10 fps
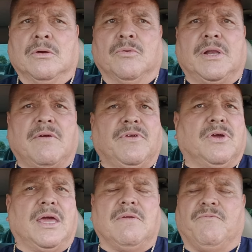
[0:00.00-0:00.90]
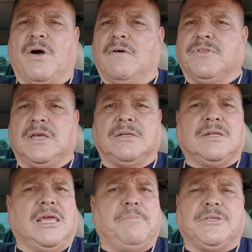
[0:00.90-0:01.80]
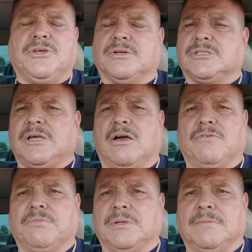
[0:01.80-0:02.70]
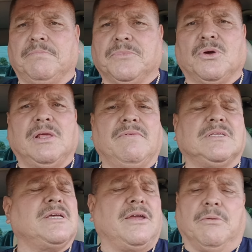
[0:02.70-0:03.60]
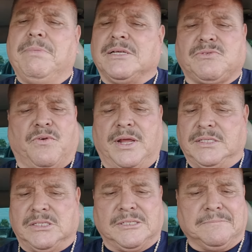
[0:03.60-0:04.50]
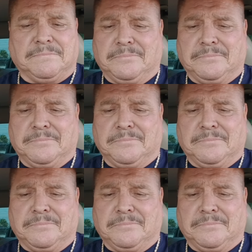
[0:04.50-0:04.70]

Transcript: Whatever you get involved in, keep it to yourself, man. Don't even tell your best friends.